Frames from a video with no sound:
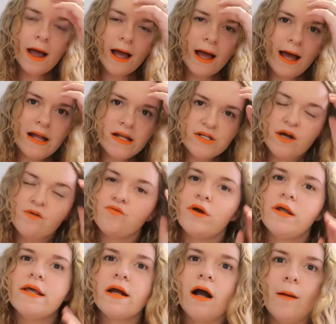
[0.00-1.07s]
And I've
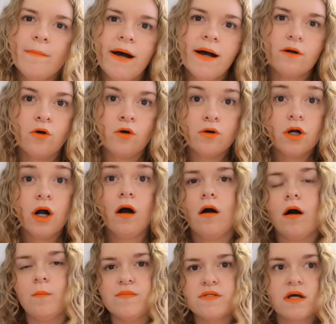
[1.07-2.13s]
really cut back on
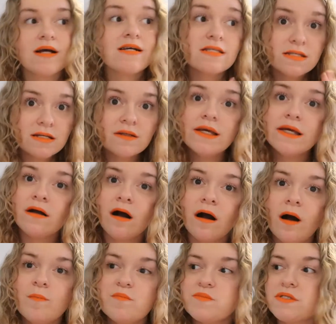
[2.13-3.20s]
carbs. I still eat
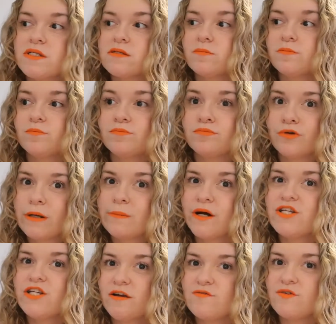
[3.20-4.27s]
carbs pretty
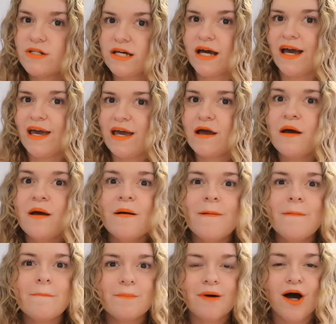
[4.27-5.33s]
much every day,
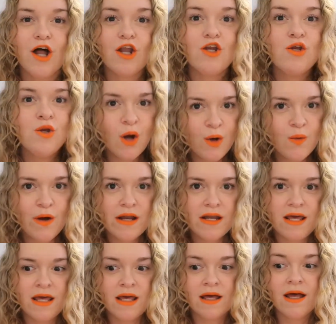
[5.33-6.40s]
but nowhere
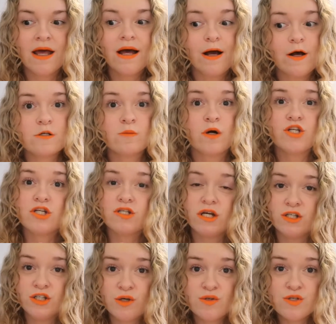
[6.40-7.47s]
near as much as I
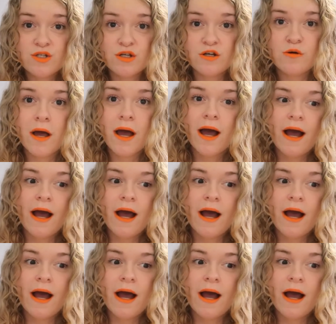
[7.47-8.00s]
used to.